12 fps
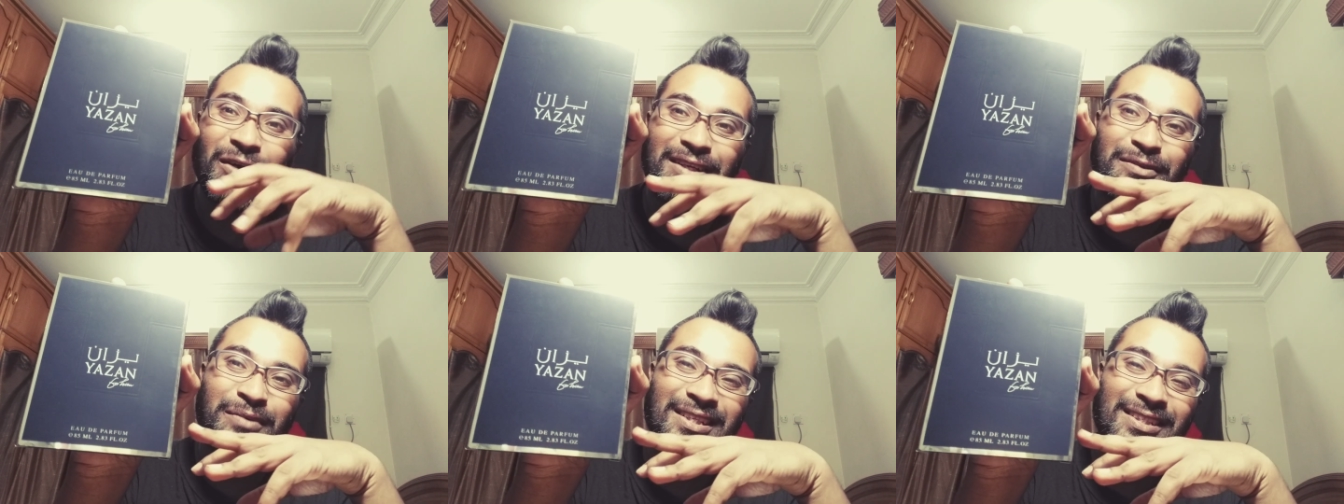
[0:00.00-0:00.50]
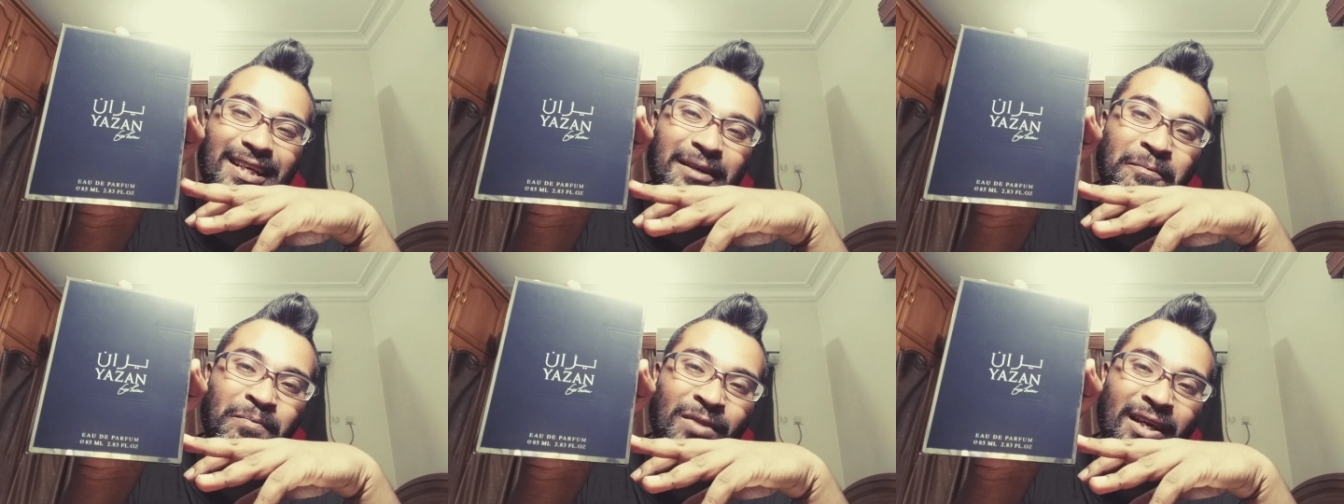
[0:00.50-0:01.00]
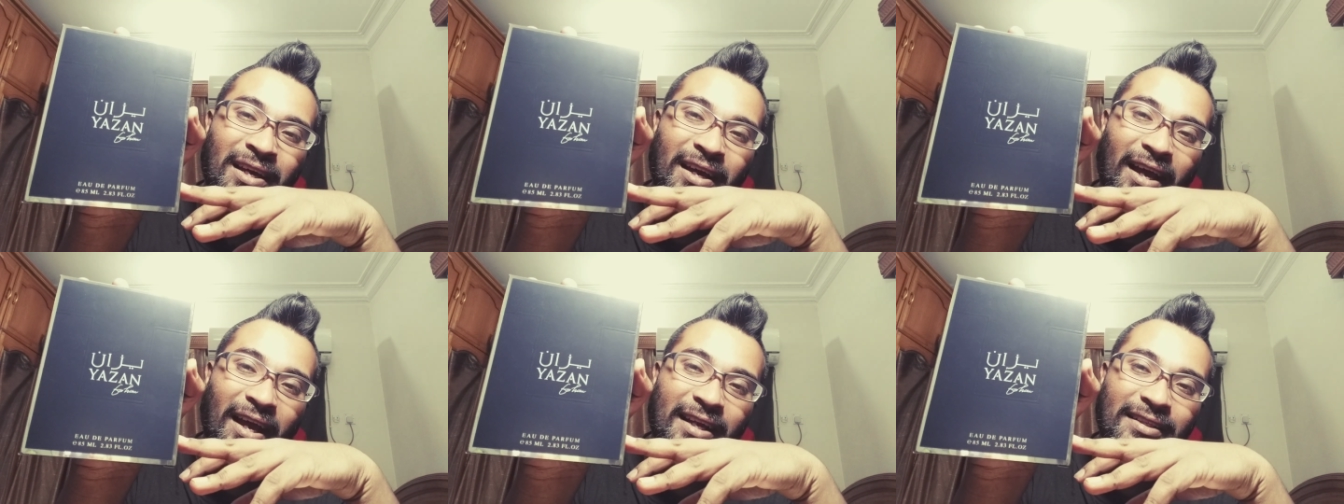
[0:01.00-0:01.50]
what it smells like
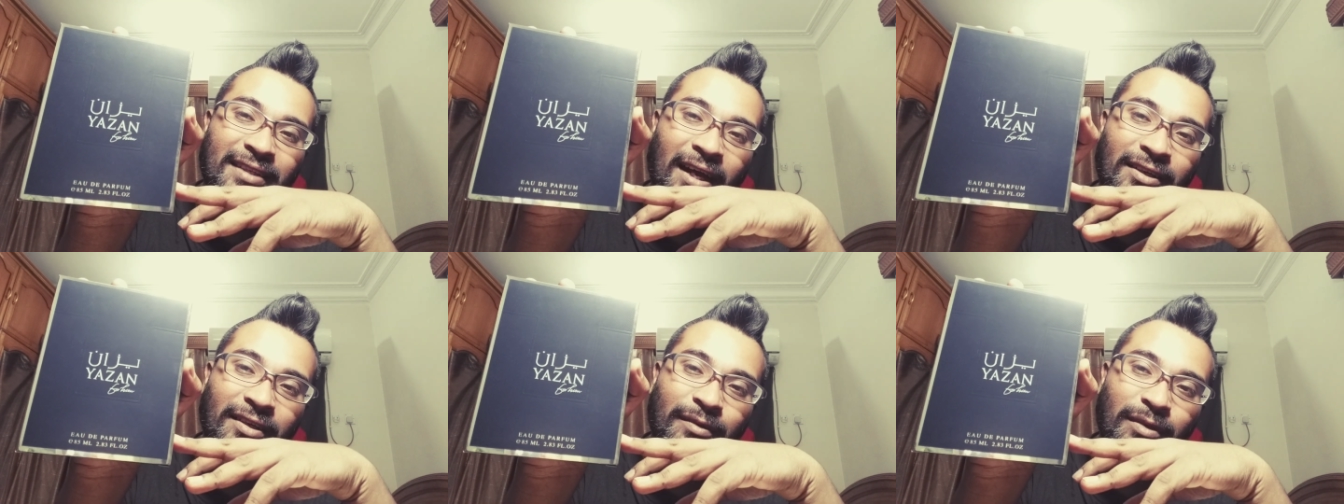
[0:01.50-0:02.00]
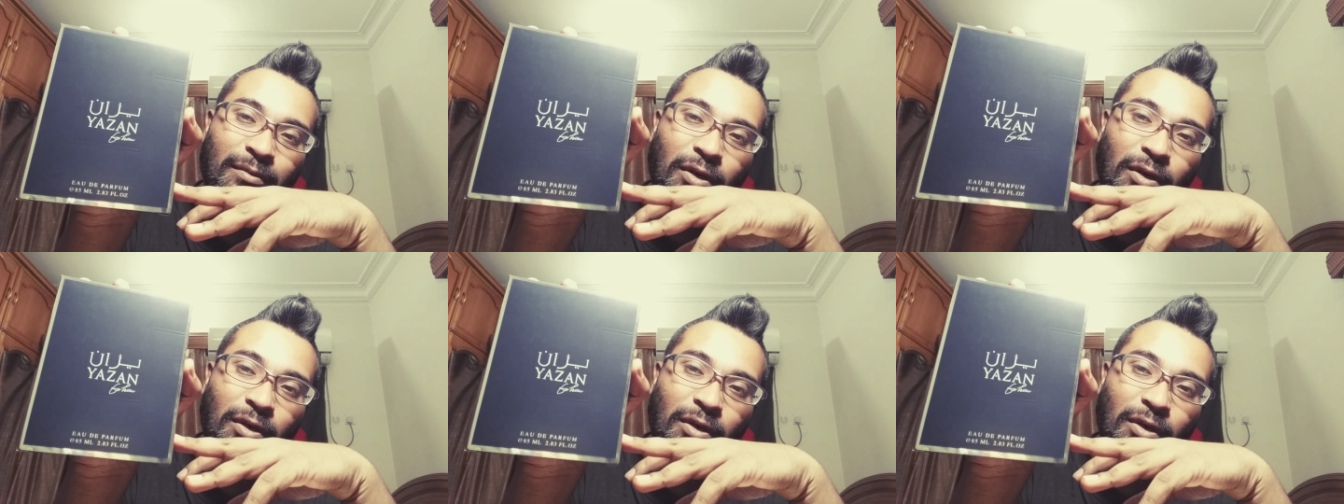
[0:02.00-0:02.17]
and it's 100 ml